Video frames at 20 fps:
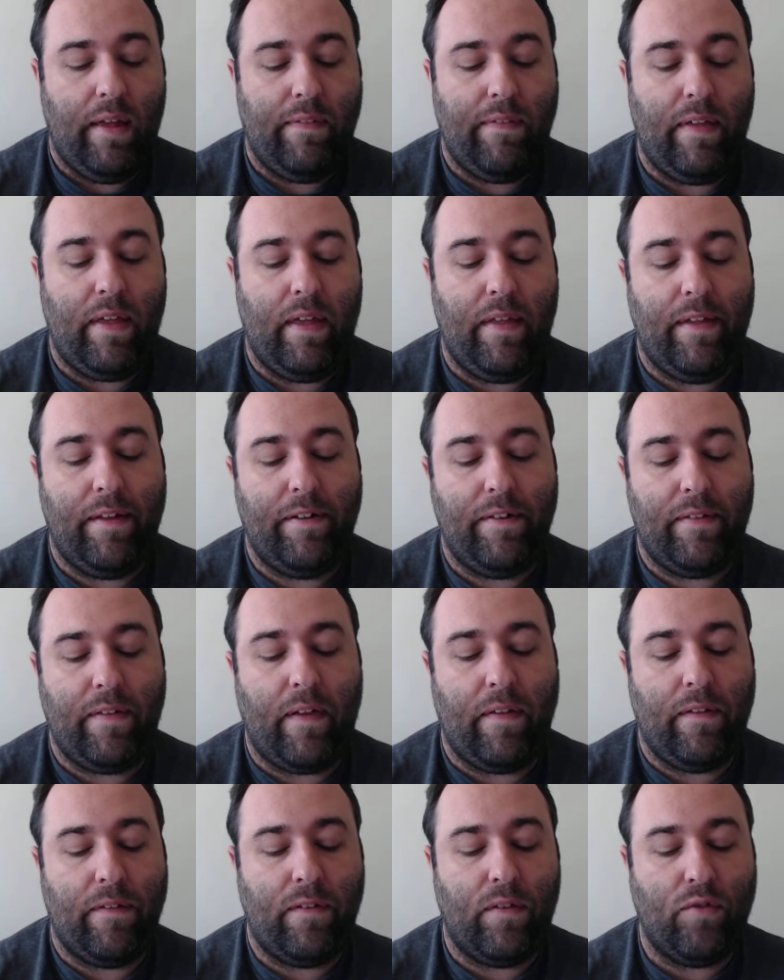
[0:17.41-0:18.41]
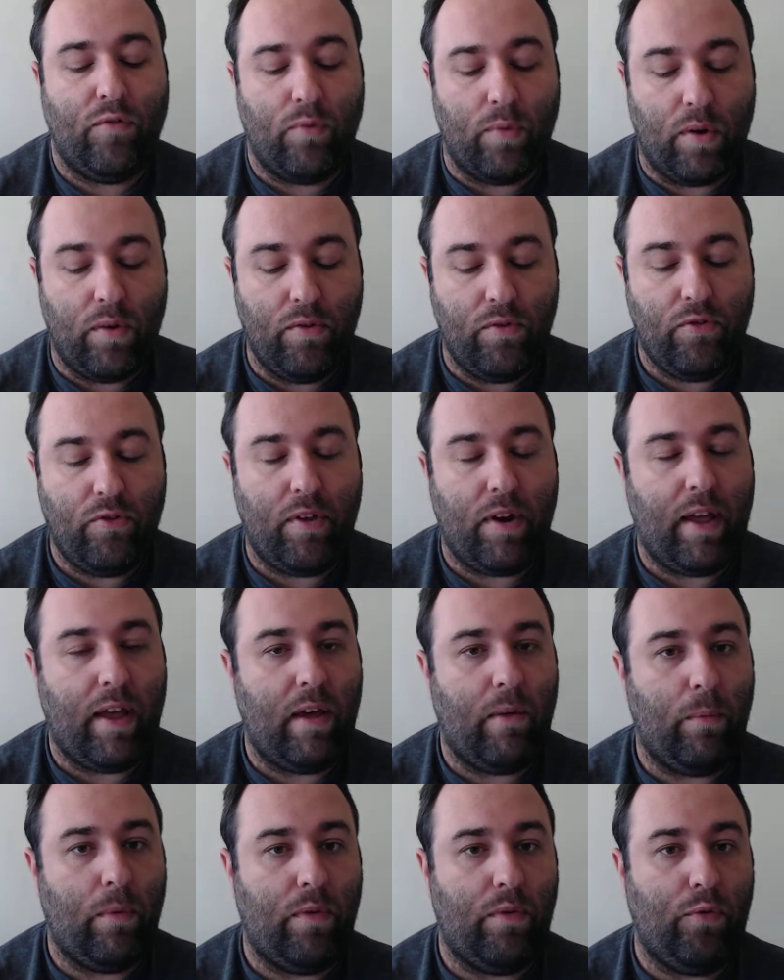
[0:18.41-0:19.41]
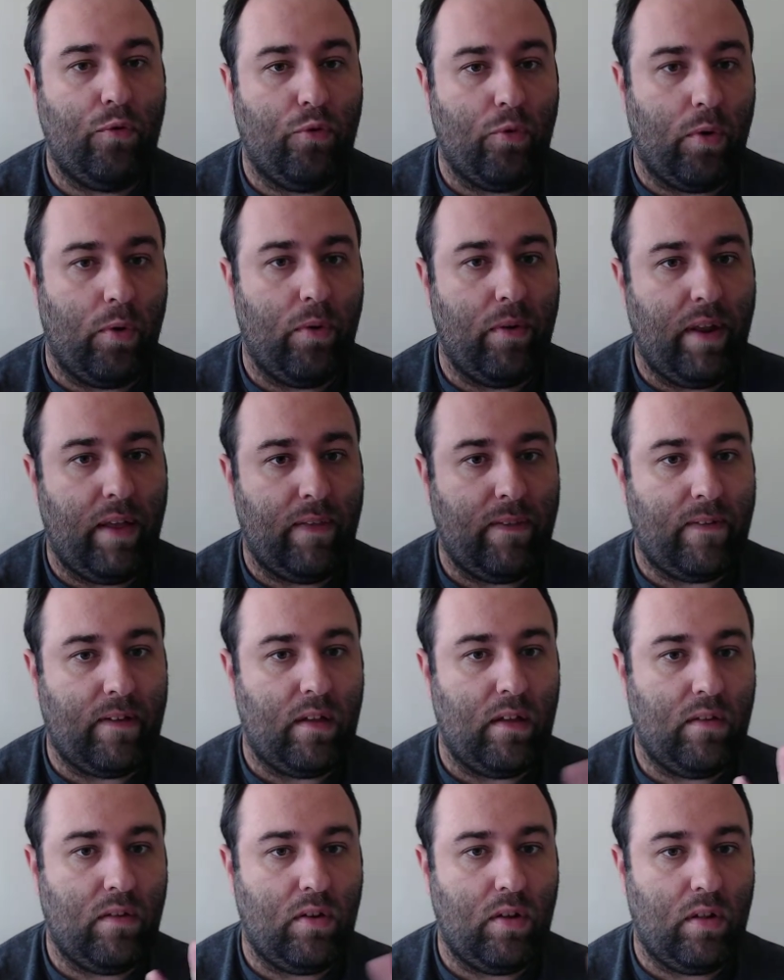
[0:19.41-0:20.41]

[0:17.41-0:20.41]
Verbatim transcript: Then turns out there's a drone shootout where this drone has like a